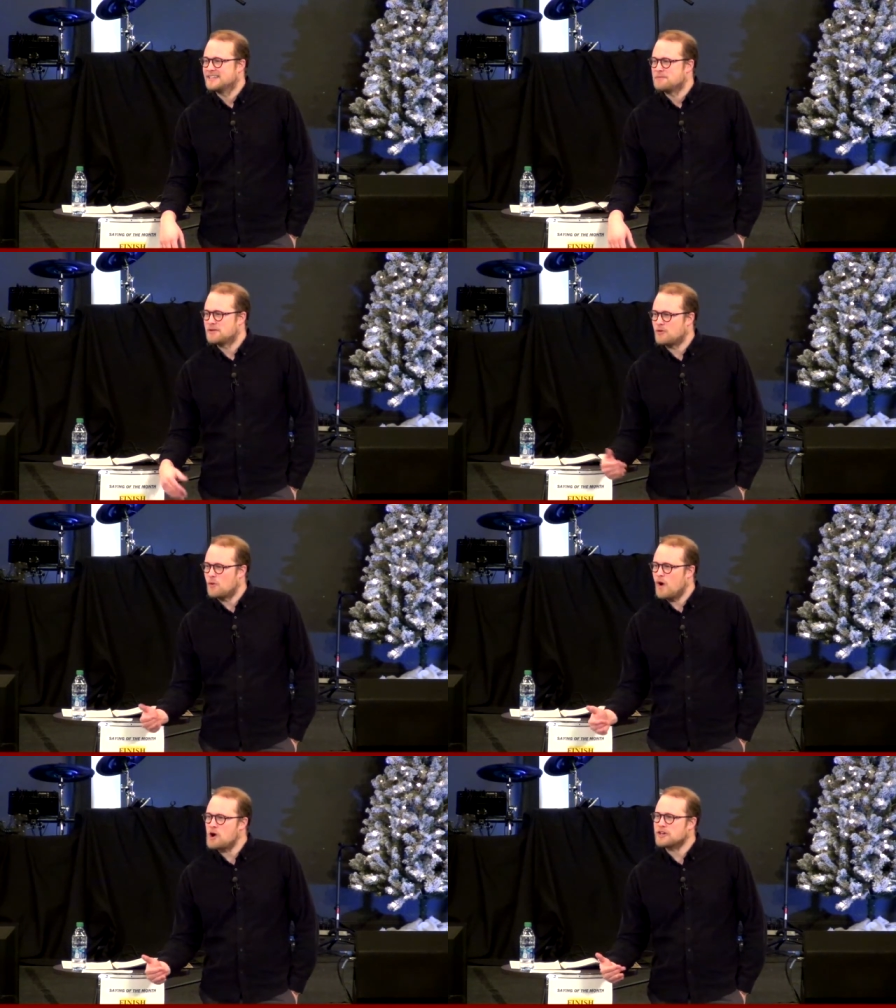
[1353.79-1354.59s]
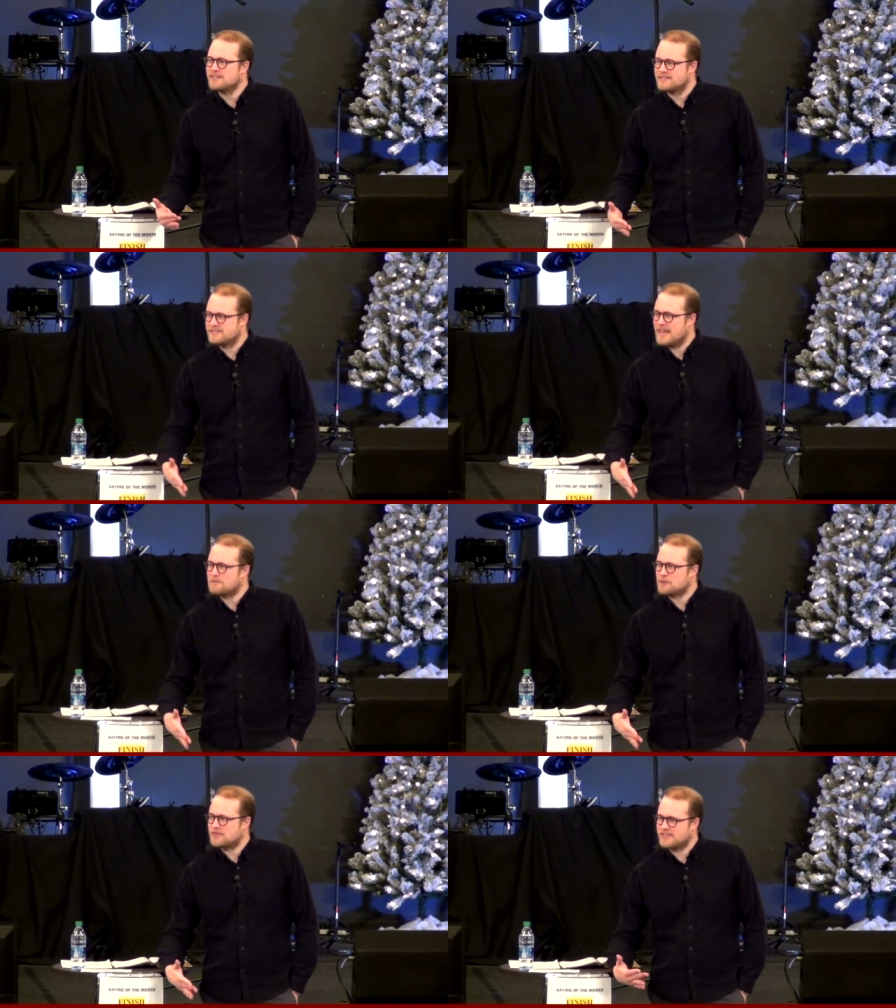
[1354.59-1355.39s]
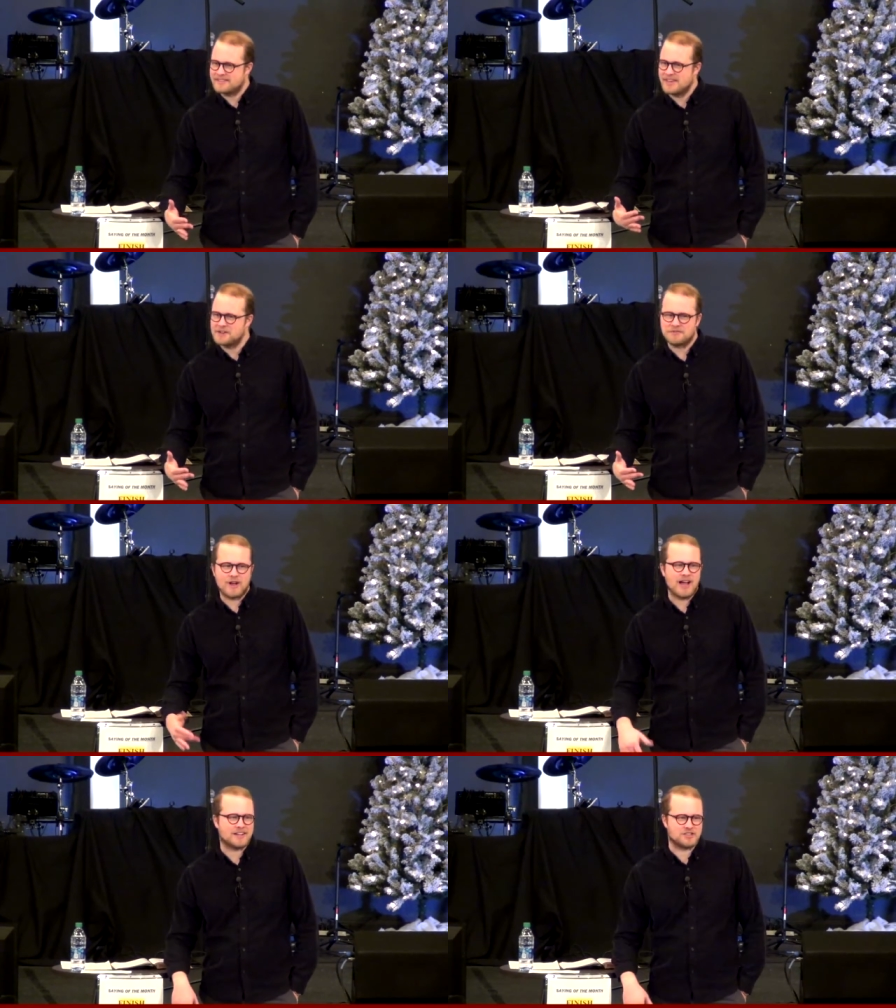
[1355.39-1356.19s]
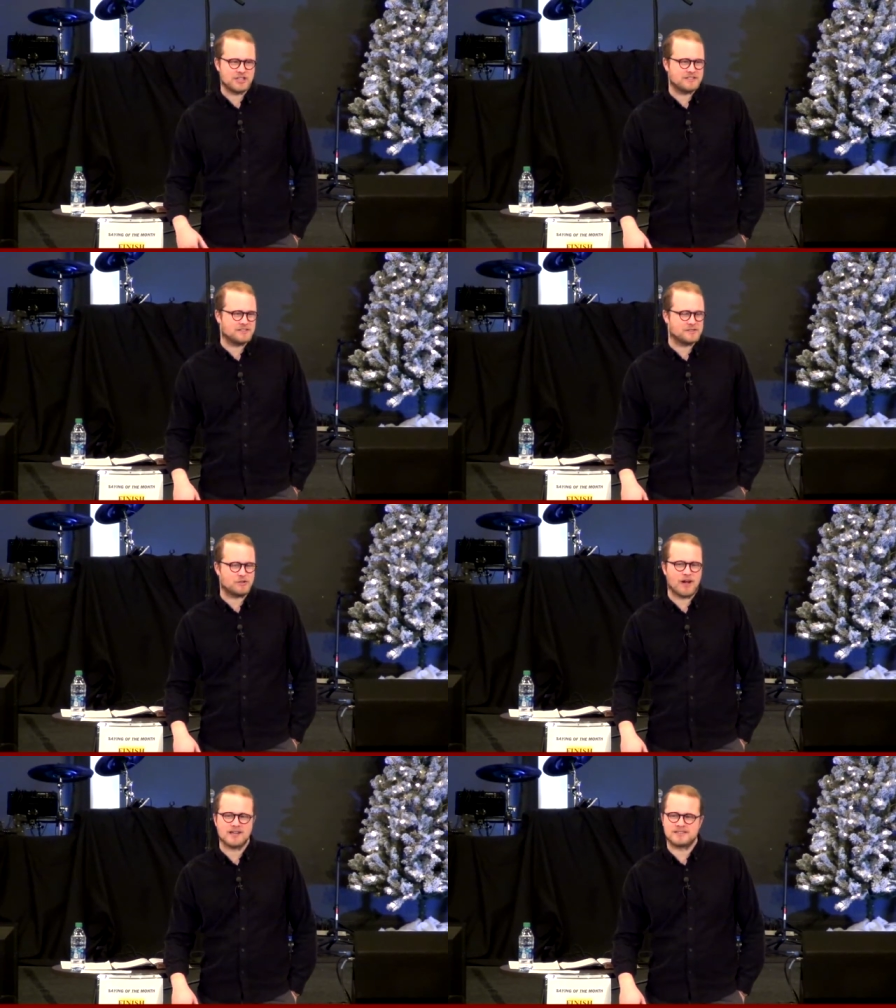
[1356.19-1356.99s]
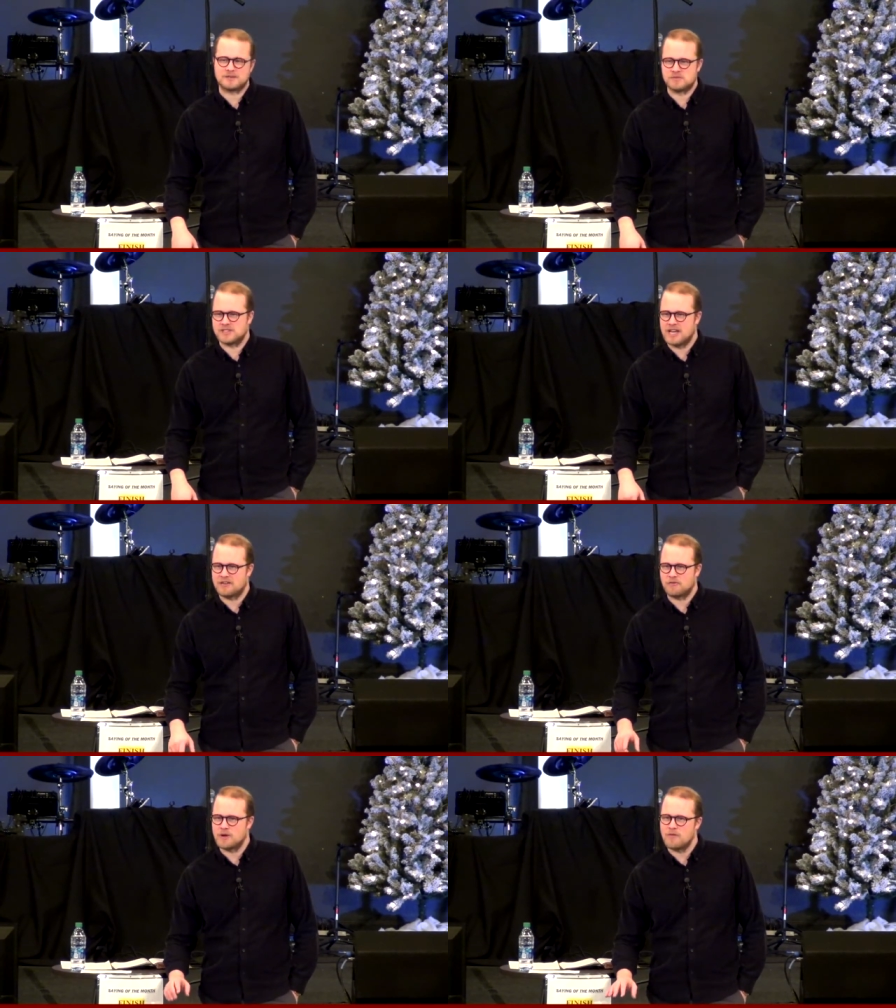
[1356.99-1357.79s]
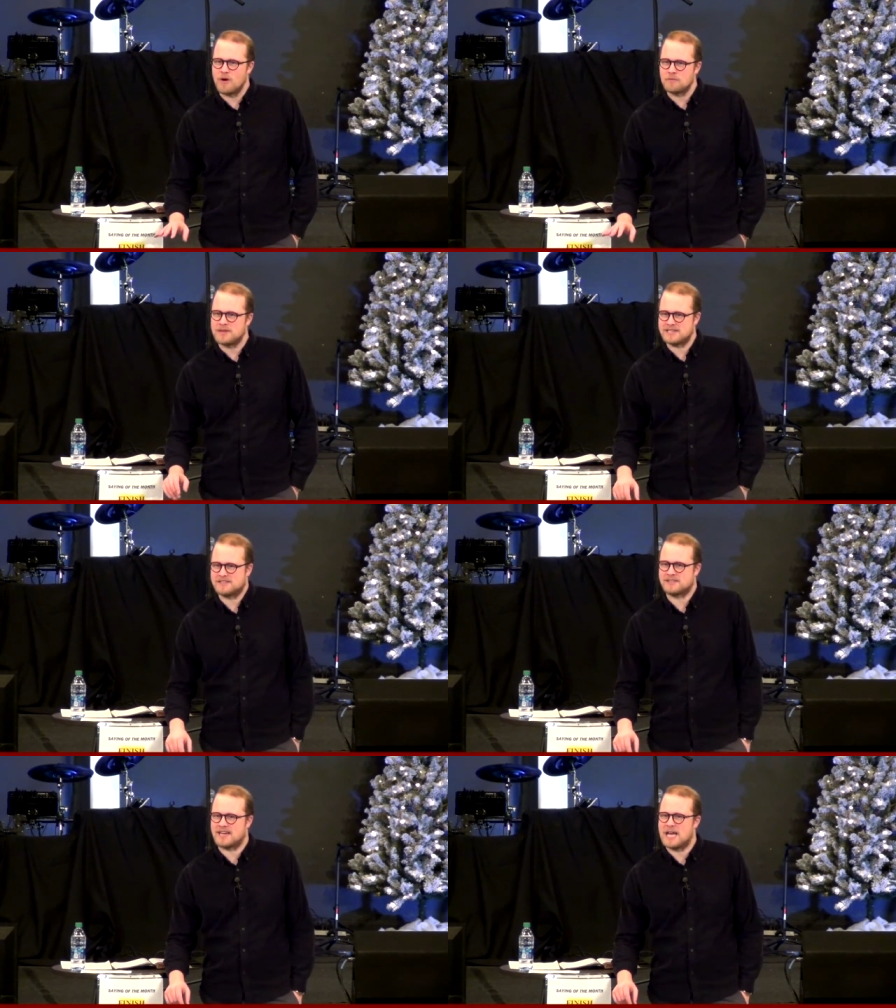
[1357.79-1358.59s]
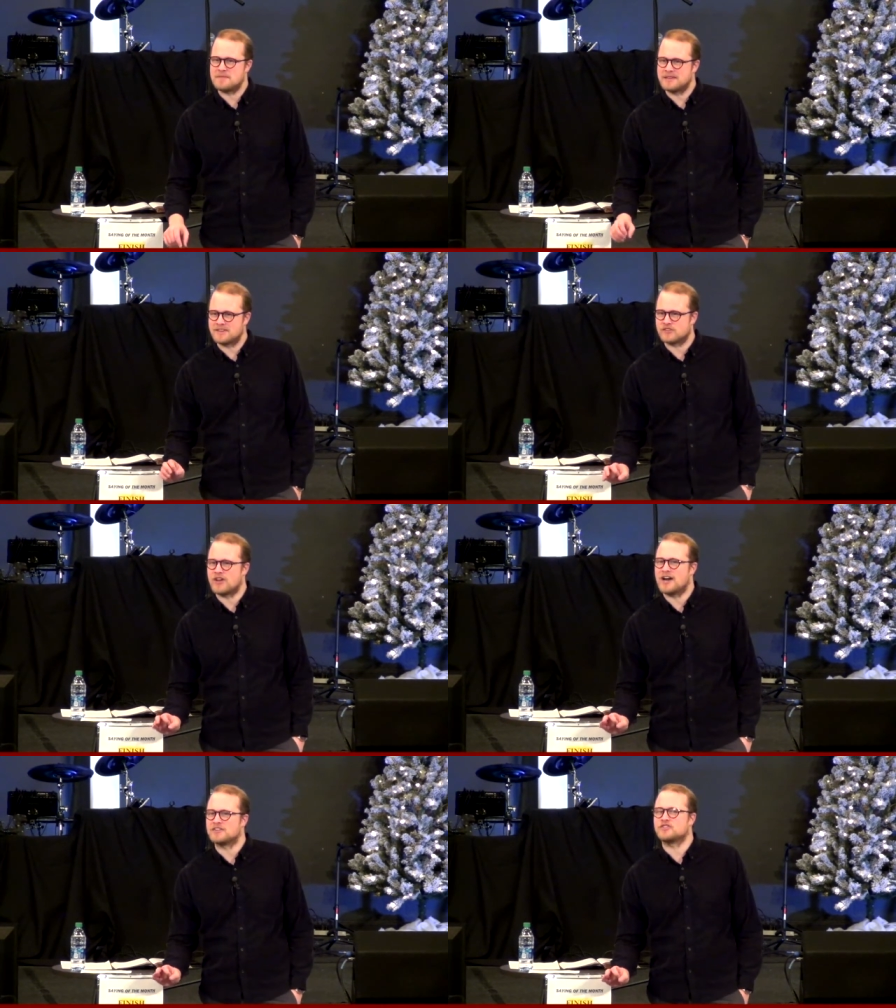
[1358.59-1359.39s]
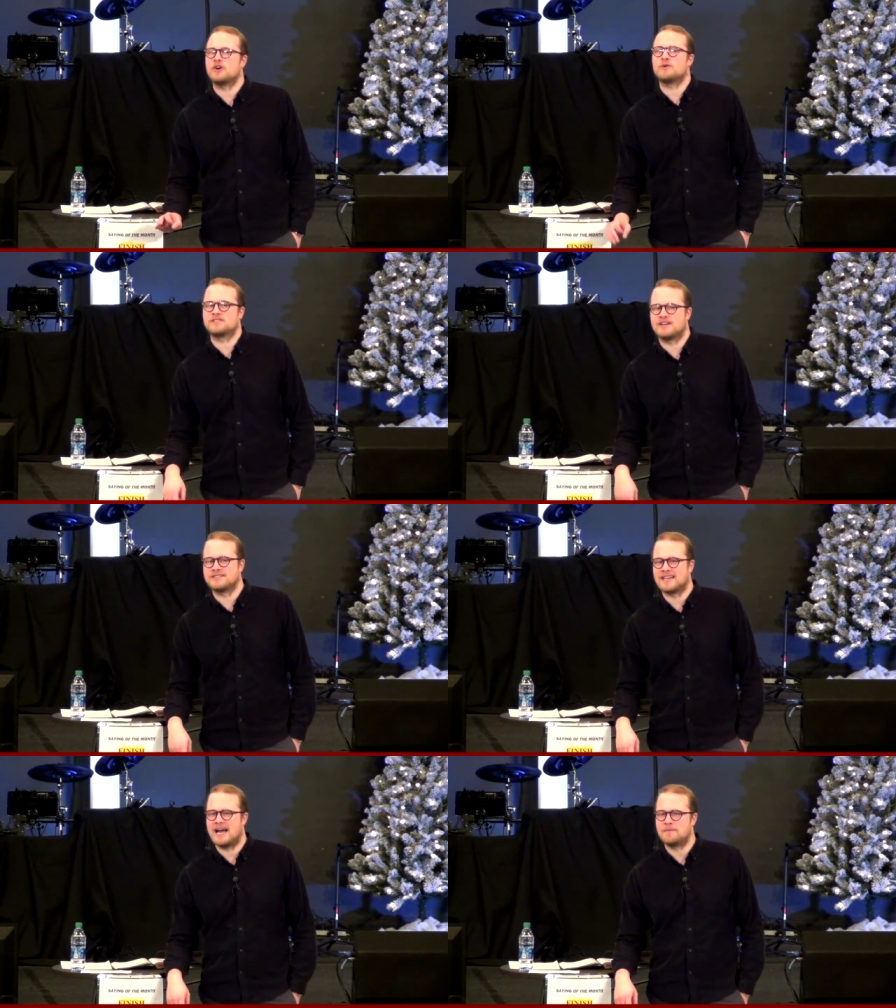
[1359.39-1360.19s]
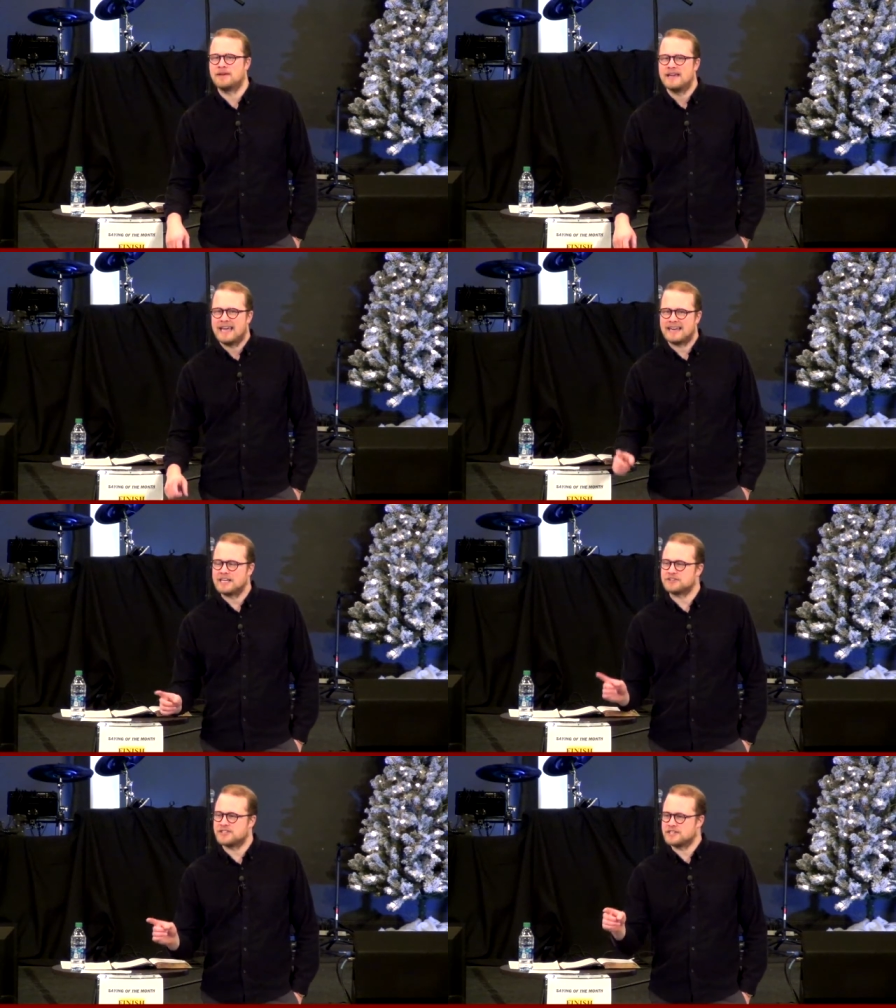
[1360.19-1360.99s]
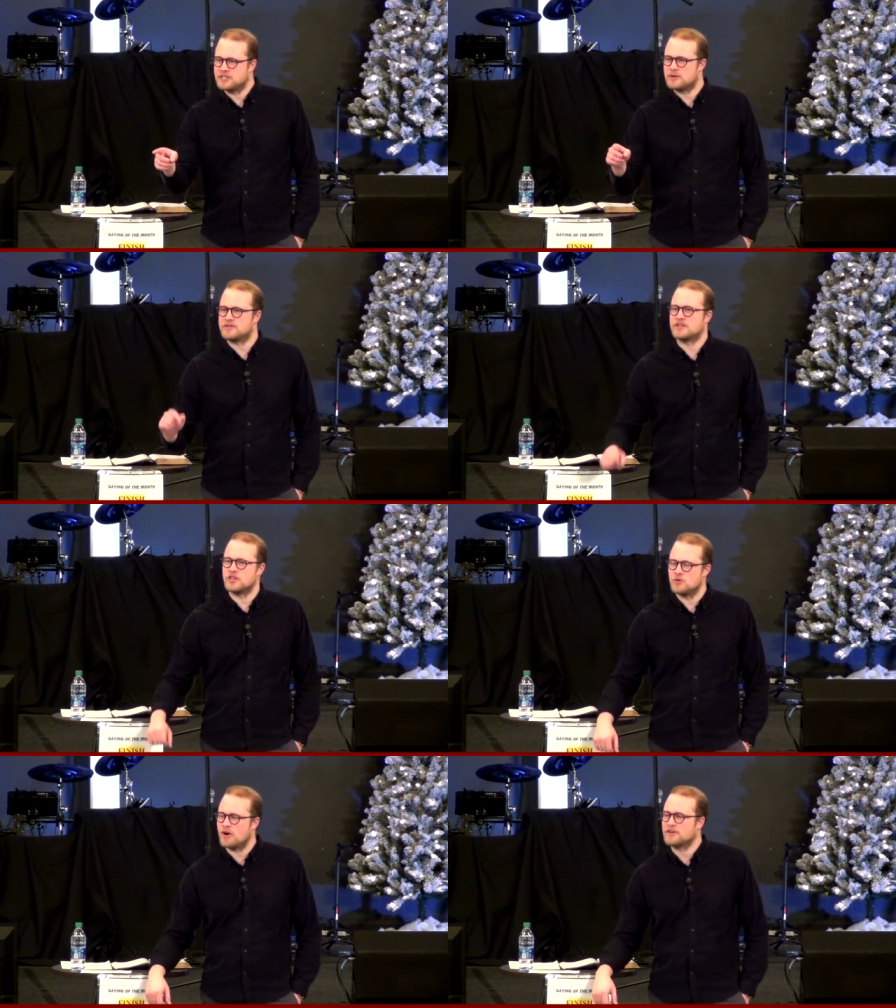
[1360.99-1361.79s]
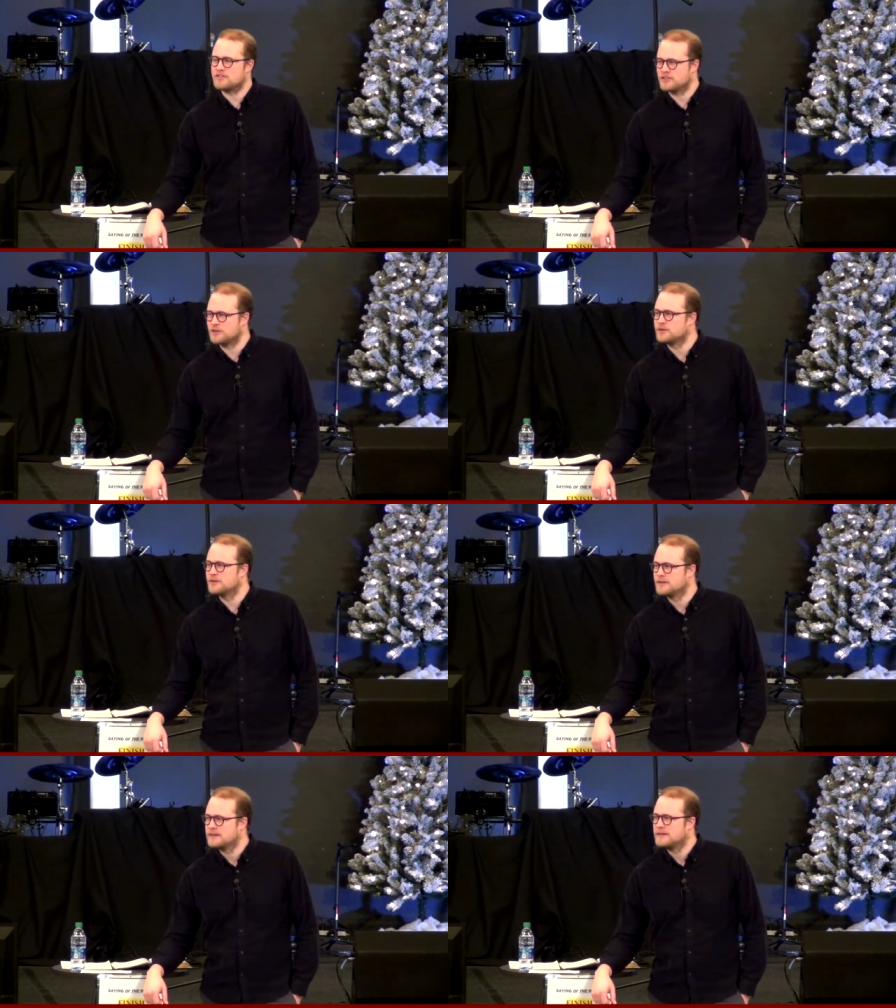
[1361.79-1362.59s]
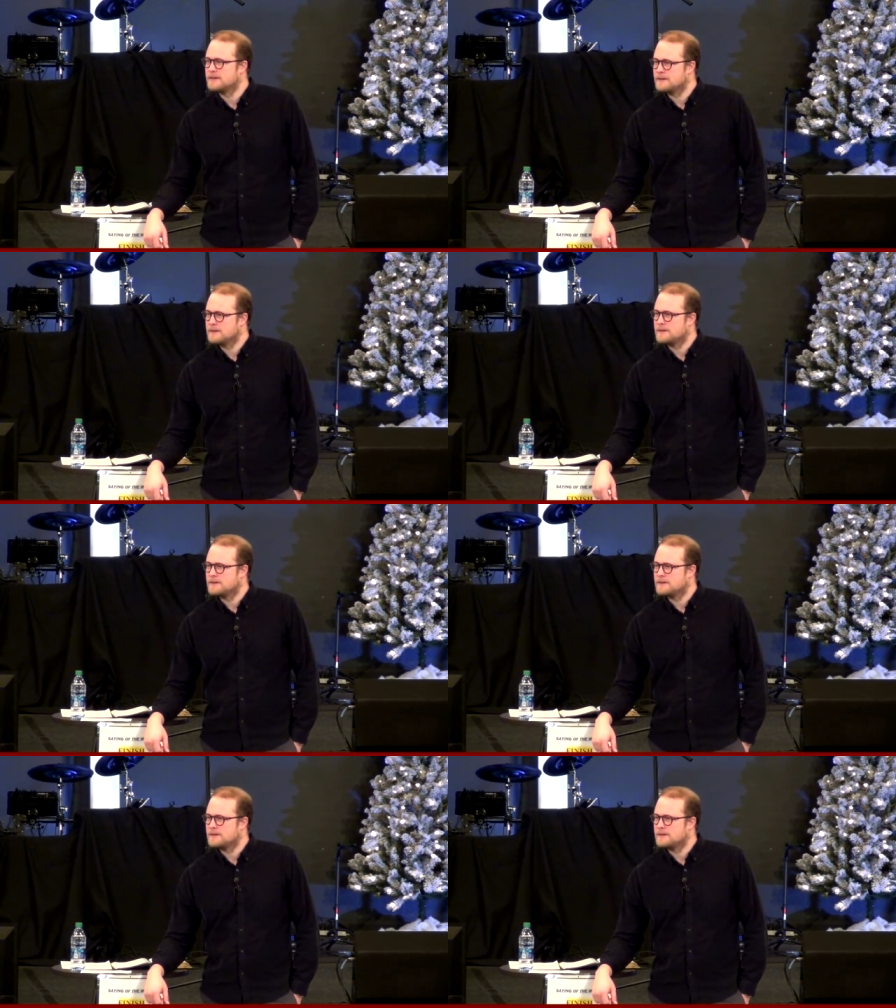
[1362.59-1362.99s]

But if we'll walk in step with the Son of God, Jesus Christ Himself, we won't miss the timing because God is always on time and He'll see to it that you are too. Amen.